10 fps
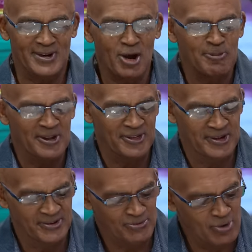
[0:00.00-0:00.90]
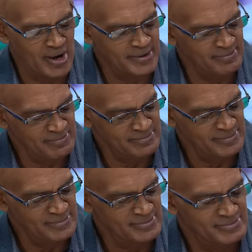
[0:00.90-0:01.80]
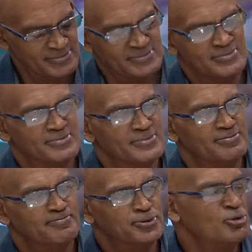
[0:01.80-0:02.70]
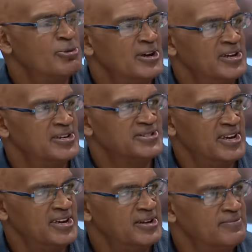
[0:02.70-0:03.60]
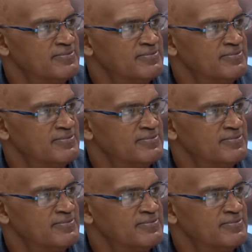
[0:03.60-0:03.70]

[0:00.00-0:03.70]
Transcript: a couple of things. One, Puma is a